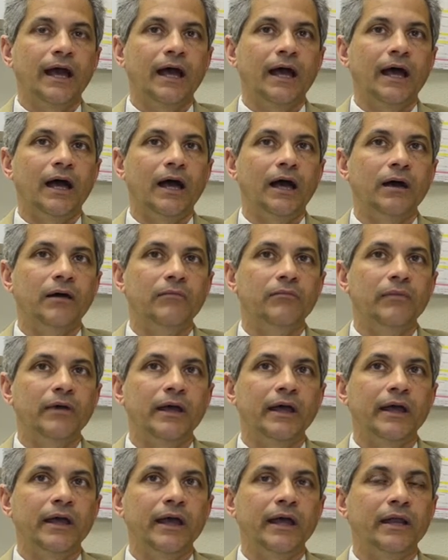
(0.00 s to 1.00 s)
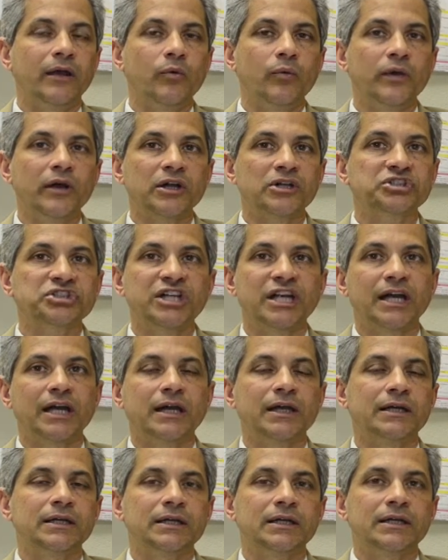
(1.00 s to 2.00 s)
And a
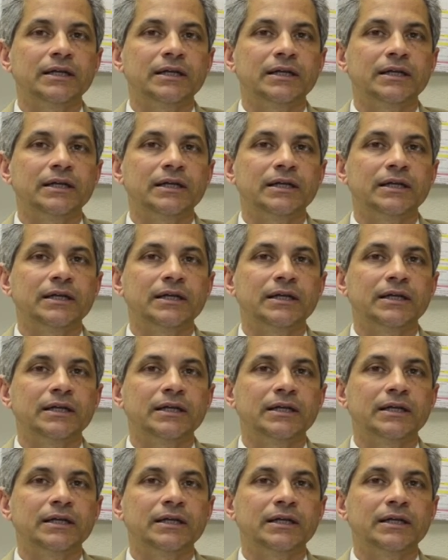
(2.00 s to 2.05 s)
wheelchair